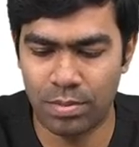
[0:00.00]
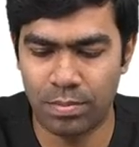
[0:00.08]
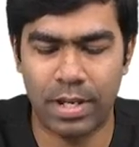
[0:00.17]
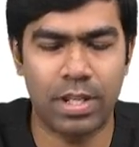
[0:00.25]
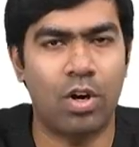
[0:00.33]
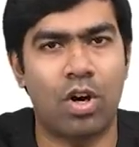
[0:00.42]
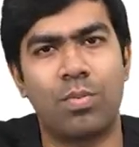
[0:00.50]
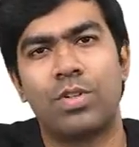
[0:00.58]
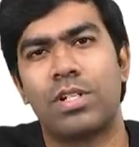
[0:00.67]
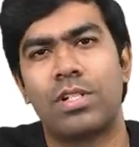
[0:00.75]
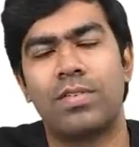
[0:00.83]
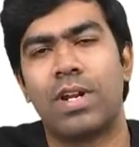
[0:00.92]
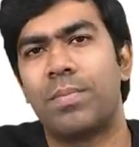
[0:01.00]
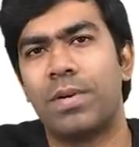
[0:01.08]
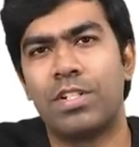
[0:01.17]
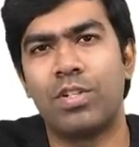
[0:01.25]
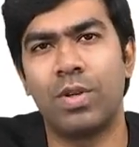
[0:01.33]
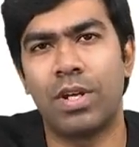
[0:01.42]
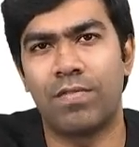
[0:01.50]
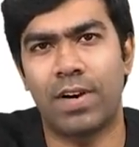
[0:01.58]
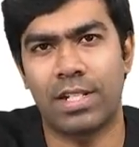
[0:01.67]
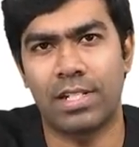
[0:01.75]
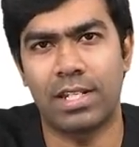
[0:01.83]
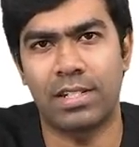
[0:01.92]
by the hormone-sensitive lipase during
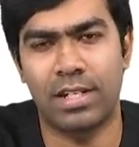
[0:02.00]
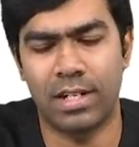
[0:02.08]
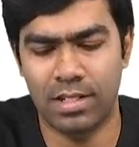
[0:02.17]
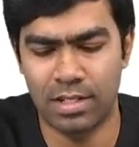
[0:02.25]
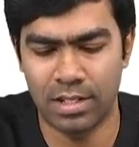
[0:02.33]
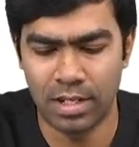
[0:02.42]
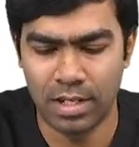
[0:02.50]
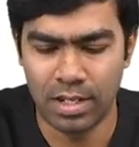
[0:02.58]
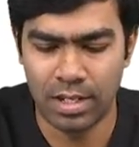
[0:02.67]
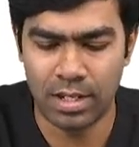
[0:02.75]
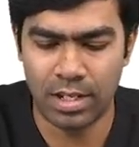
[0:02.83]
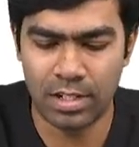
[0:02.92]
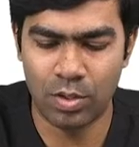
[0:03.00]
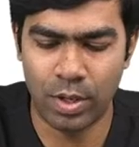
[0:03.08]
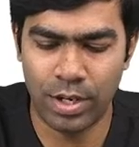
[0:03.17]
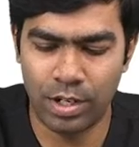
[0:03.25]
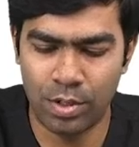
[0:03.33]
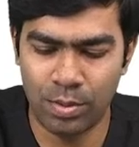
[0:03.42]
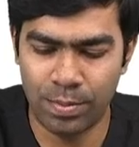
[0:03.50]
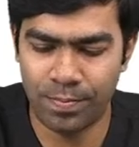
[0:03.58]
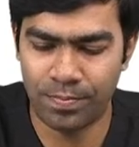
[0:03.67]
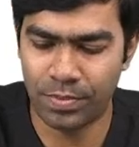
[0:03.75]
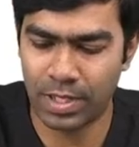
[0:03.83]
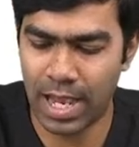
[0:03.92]
fasting states is going to
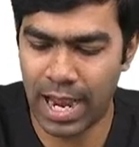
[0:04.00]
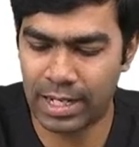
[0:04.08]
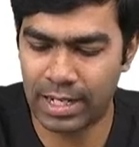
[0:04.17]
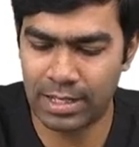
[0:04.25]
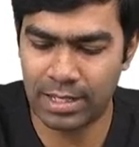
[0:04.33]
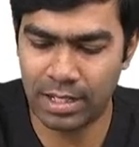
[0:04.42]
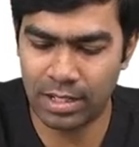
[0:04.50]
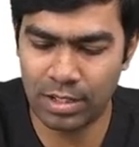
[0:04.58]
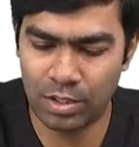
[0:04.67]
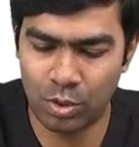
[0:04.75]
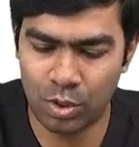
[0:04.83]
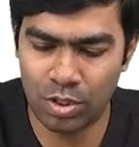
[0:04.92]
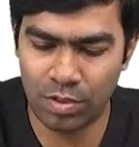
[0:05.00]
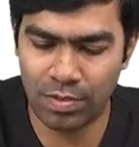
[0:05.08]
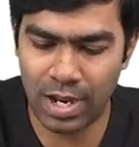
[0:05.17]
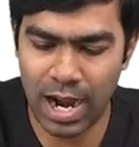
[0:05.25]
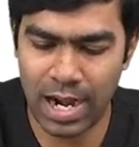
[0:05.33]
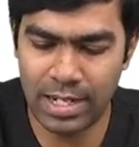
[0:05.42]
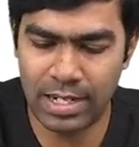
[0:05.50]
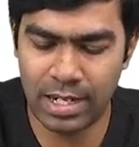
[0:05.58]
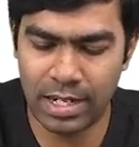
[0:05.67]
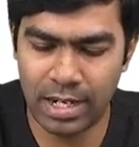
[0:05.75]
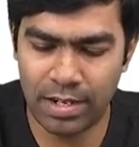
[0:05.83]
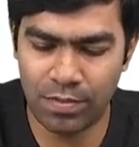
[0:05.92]
act as a source of
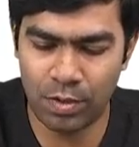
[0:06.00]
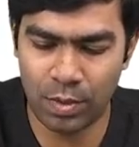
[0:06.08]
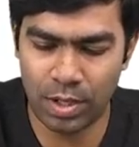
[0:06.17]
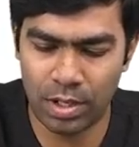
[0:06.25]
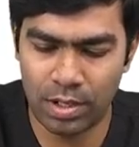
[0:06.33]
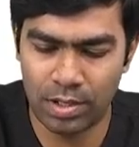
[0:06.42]
alternate fuel.